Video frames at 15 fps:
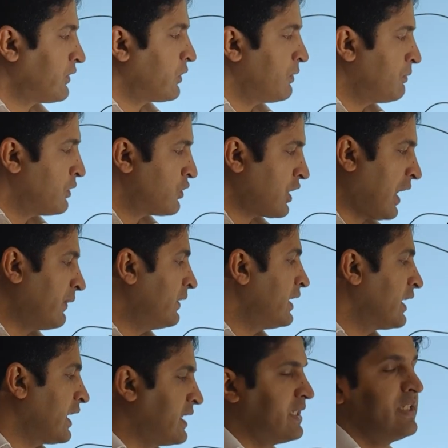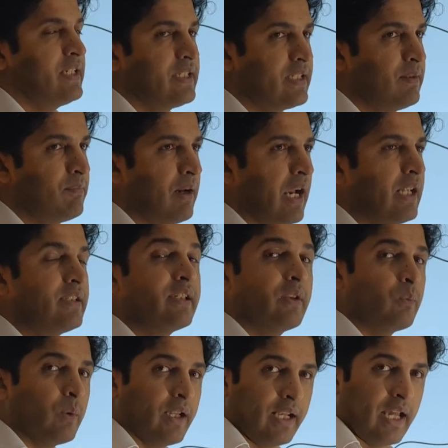So if you're traveling at 60 miles in
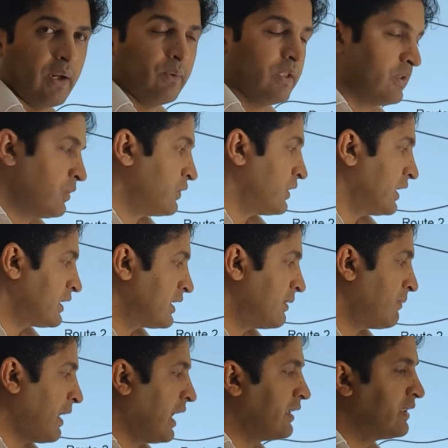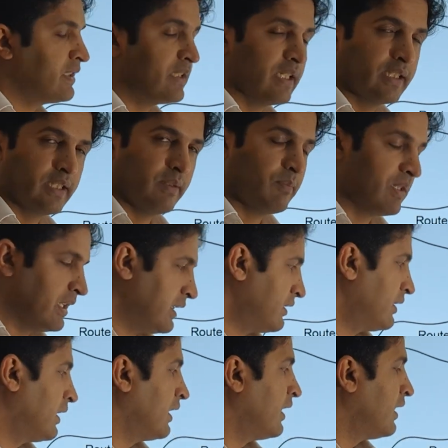1 hour, so 60 miles in 60 minutes,
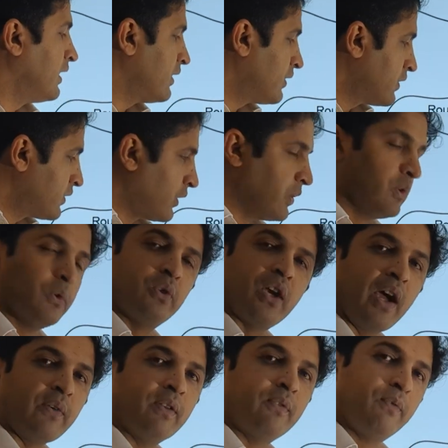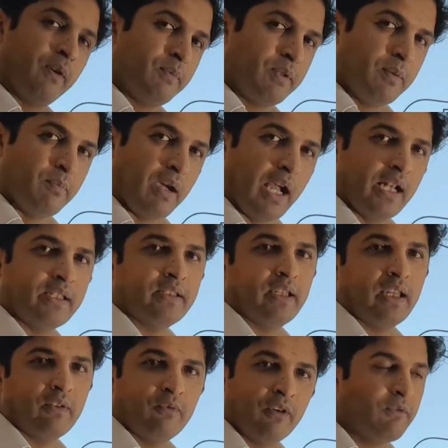so you travel 50 miles
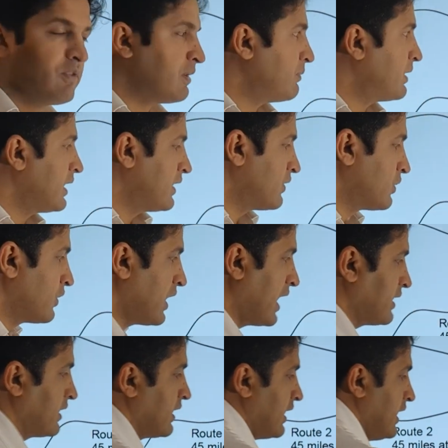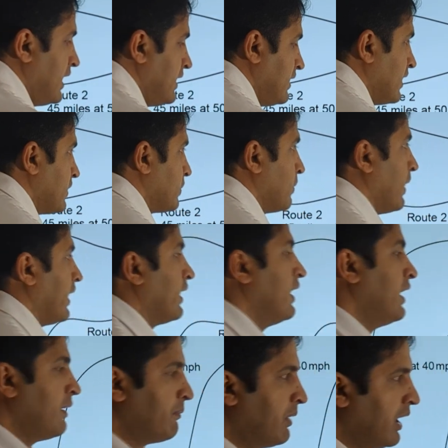in 50 minutes. So that's the easiest one.
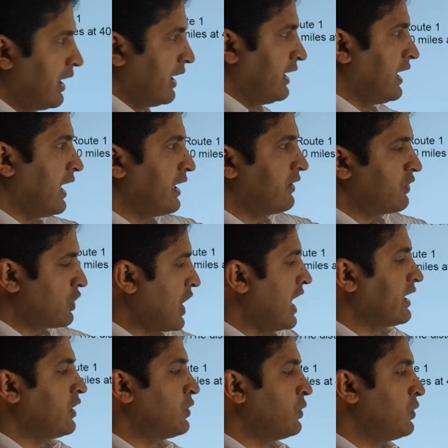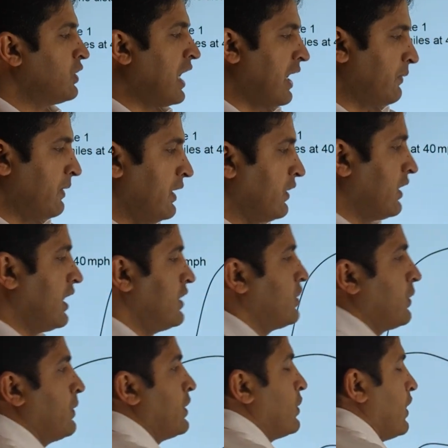But again, trying to do that way, okay?
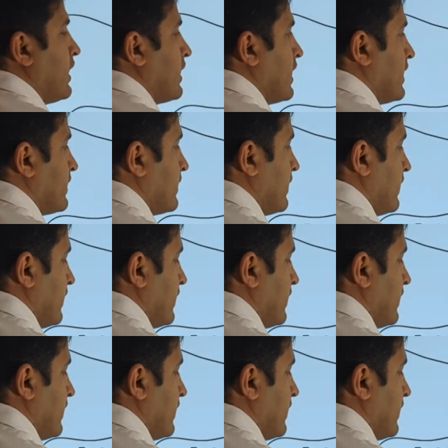So we're doing this.